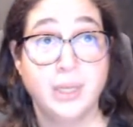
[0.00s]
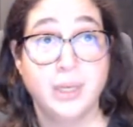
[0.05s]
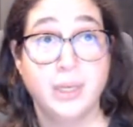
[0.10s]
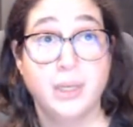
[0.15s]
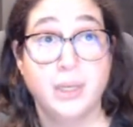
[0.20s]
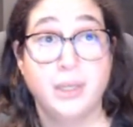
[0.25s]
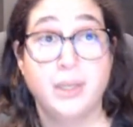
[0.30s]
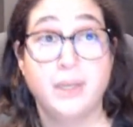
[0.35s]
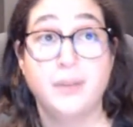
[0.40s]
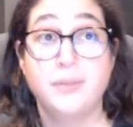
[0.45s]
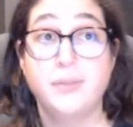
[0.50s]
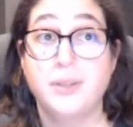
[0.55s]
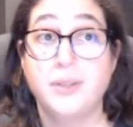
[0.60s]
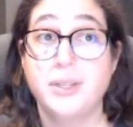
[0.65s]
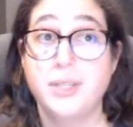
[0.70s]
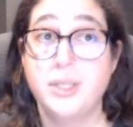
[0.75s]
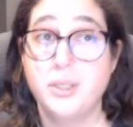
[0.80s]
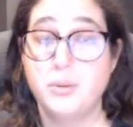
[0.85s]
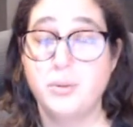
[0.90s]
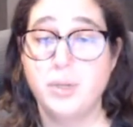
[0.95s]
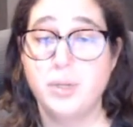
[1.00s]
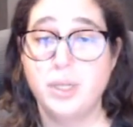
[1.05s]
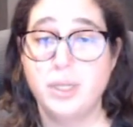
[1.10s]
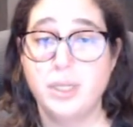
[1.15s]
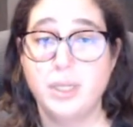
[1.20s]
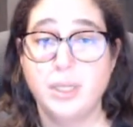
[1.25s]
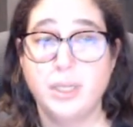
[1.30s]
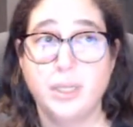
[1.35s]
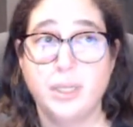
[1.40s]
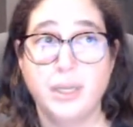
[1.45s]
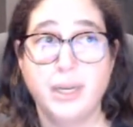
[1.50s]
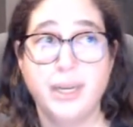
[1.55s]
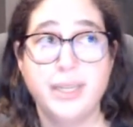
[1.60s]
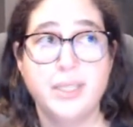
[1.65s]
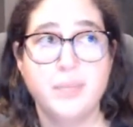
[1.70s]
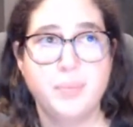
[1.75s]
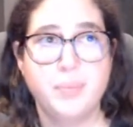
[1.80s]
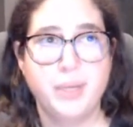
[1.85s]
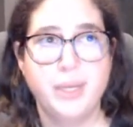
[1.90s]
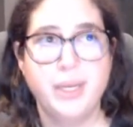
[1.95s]
The first one
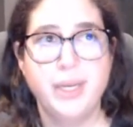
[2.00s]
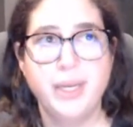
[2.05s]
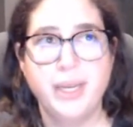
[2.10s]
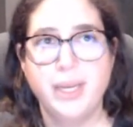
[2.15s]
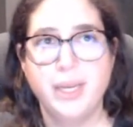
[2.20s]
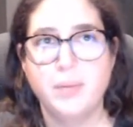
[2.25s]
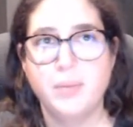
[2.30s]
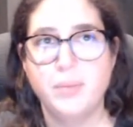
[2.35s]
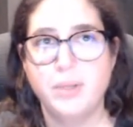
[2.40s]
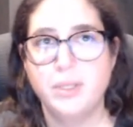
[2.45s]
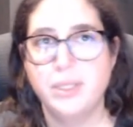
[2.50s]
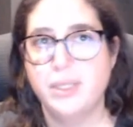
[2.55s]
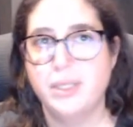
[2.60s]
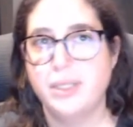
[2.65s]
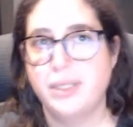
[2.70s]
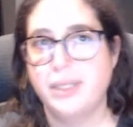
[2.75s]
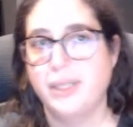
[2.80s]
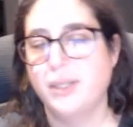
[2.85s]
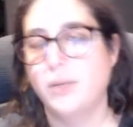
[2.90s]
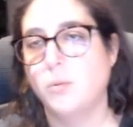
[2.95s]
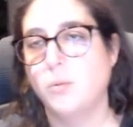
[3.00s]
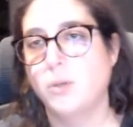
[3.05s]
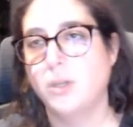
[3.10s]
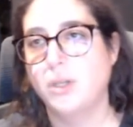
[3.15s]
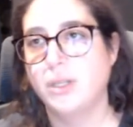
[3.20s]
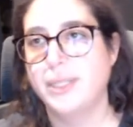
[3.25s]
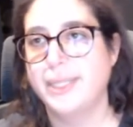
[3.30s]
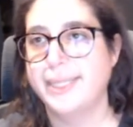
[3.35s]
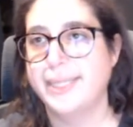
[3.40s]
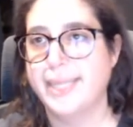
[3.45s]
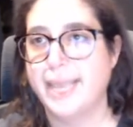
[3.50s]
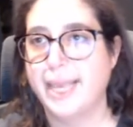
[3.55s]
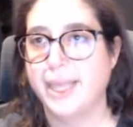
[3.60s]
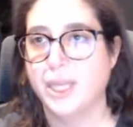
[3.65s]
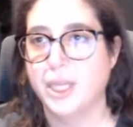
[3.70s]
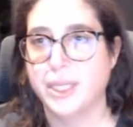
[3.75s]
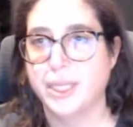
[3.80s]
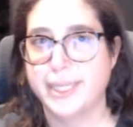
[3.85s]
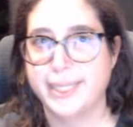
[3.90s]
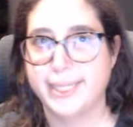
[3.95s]
is being able to see the world as
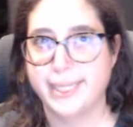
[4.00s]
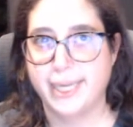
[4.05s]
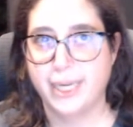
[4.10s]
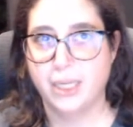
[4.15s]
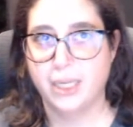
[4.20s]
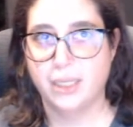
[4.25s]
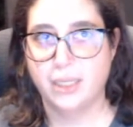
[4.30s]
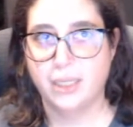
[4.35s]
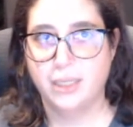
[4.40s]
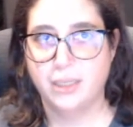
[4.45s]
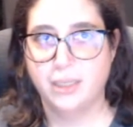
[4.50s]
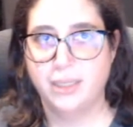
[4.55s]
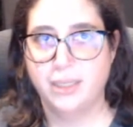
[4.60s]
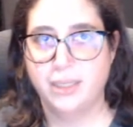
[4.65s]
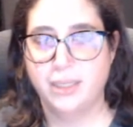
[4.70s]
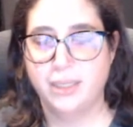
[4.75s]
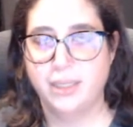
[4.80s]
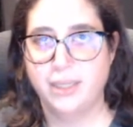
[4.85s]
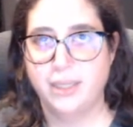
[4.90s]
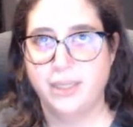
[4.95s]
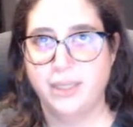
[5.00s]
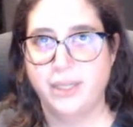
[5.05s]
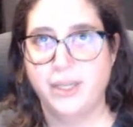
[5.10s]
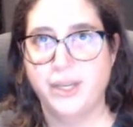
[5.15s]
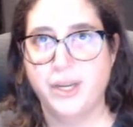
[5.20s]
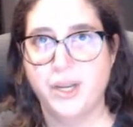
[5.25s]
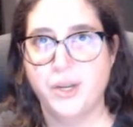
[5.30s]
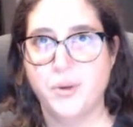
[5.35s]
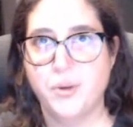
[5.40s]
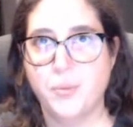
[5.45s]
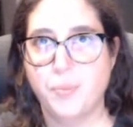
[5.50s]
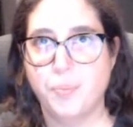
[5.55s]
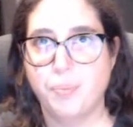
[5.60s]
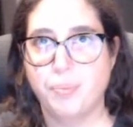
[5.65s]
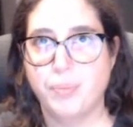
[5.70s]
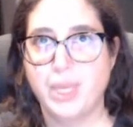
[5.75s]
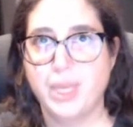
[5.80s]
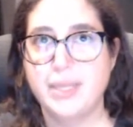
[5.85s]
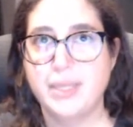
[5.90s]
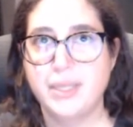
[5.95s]
others see it.
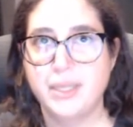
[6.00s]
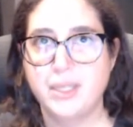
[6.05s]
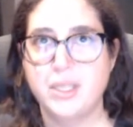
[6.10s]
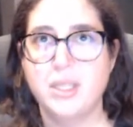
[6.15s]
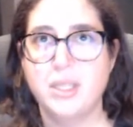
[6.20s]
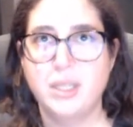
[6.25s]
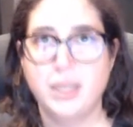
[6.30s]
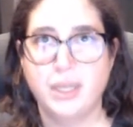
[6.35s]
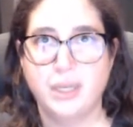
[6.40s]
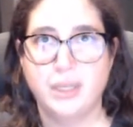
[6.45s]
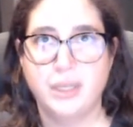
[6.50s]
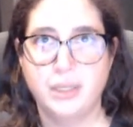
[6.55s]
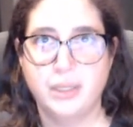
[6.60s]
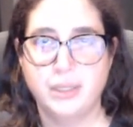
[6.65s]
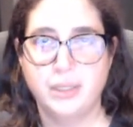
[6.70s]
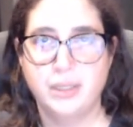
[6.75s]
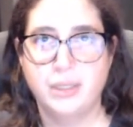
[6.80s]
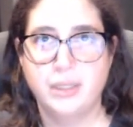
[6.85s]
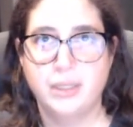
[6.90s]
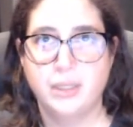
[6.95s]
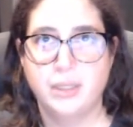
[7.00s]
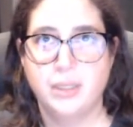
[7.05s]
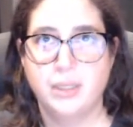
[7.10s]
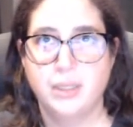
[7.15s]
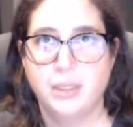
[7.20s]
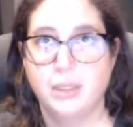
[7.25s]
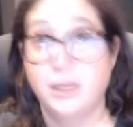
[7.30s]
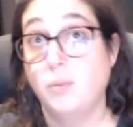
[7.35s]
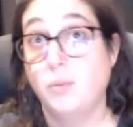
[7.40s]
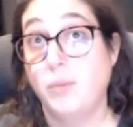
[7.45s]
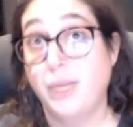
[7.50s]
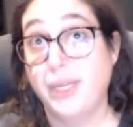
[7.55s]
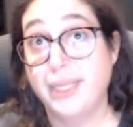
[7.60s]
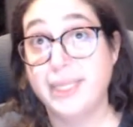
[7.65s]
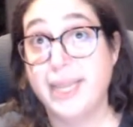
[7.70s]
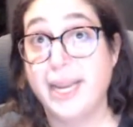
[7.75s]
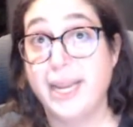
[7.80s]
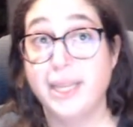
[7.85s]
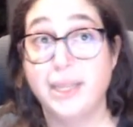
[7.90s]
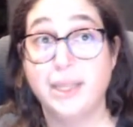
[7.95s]
As engineers, can we
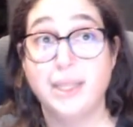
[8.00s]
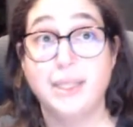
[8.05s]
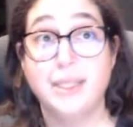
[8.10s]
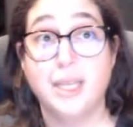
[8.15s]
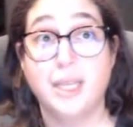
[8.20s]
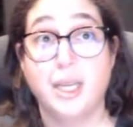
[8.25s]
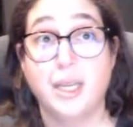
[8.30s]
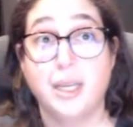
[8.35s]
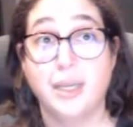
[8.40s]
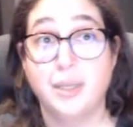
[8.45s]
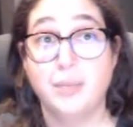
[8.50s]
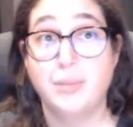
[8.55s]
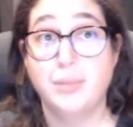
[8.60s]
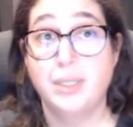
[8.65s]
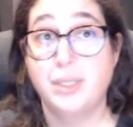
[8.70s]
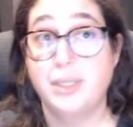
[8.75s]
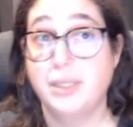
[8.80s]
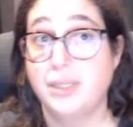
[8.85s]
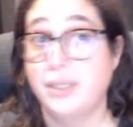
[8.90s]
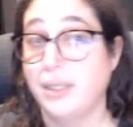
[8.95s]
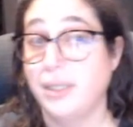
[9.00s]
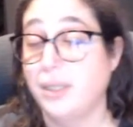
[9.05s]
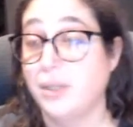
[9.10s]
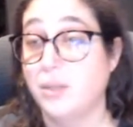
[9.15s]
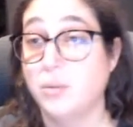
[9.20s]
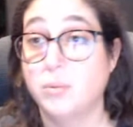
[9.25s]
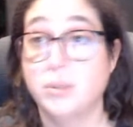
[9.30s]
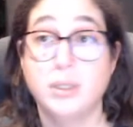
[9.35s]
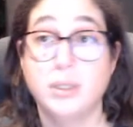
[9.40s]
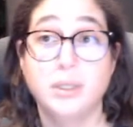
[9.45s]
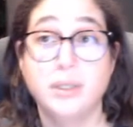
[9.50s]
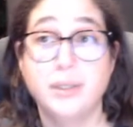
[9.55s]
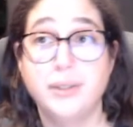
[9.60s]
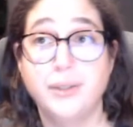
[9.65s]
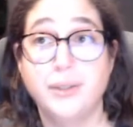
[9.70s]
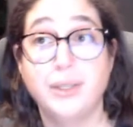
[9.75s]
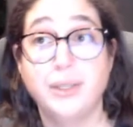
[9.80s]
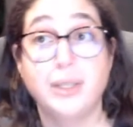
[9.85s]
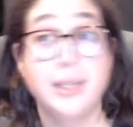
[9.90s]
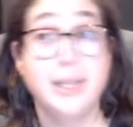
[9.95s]
take the time to see the world
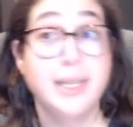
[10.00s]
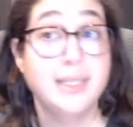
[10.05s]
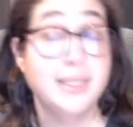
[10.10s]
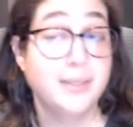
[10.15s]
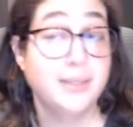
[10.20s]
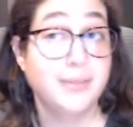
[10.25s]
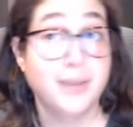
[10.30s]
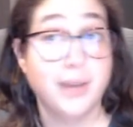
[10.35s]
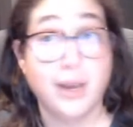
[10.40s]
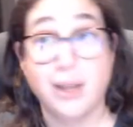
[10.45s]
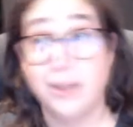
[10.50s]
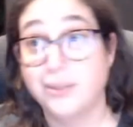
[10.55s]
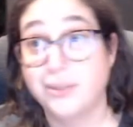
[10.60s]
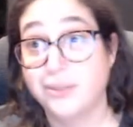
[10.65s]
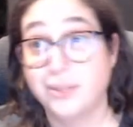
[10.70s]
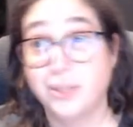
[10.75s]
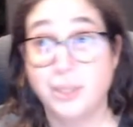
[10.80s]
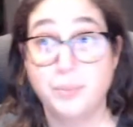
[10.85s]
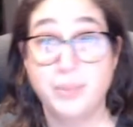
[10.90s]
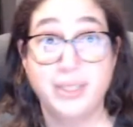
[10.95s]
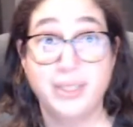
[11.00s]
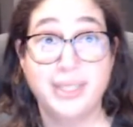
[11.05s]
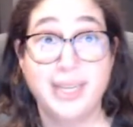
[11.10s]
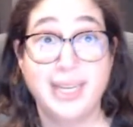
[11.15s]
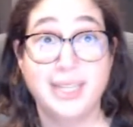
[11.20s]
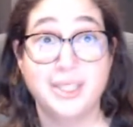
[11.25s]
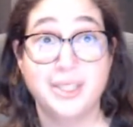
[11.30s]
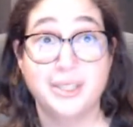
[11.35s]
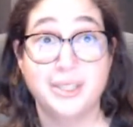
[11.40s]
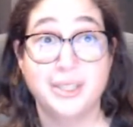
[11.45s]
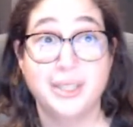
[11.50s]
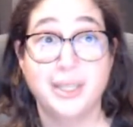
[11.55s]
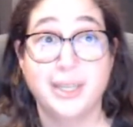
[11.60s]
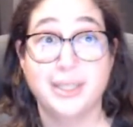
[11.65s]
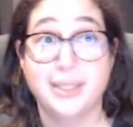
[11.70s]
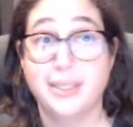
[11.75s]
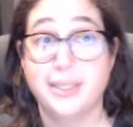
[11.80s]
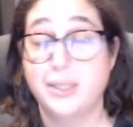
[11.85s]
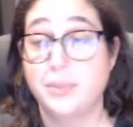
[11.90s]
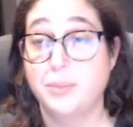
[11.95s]
through the lens of all of our potential
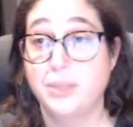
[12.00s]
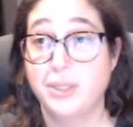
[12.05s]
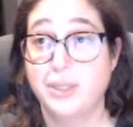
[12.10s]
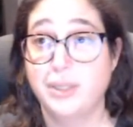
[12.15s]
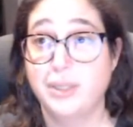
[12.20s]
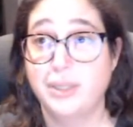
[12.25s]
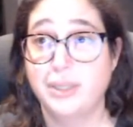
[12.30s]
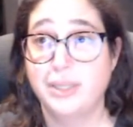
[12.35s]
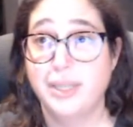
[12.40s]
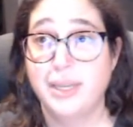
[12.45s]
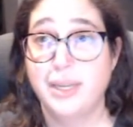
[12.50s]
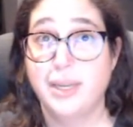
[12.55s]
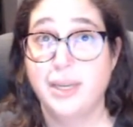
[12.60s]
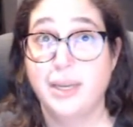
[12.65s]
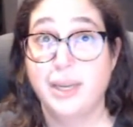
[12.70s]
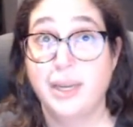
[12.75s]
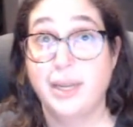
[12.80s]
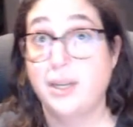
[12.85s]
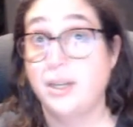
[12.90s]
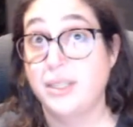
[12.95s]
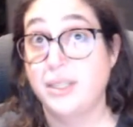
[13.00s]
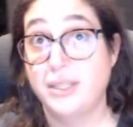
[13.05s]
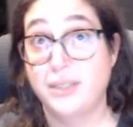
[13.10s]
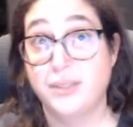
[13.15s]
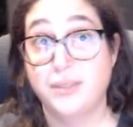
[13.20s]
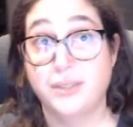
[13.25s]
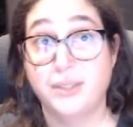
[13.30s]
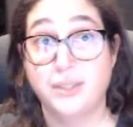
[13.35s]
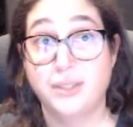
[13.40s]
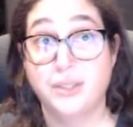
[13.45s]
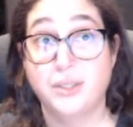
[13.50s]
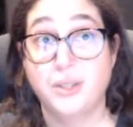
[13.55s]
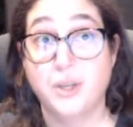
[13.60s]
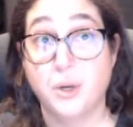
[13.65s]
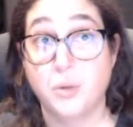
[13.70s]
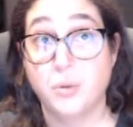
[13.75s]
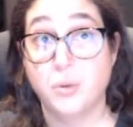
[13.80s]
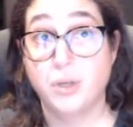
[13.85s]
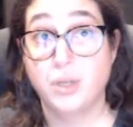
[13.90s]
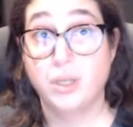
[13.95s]
customers and our diverse
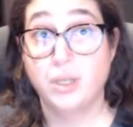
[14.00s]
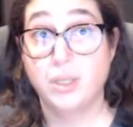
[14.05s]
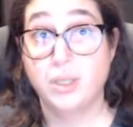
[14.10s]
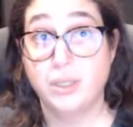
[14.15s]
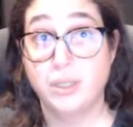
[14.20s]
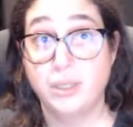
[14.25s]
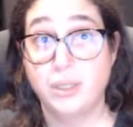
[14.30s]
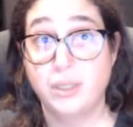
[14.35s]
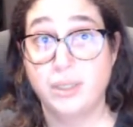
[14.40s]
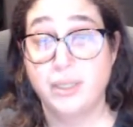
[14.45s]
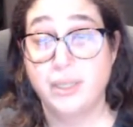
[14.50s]
coworkers?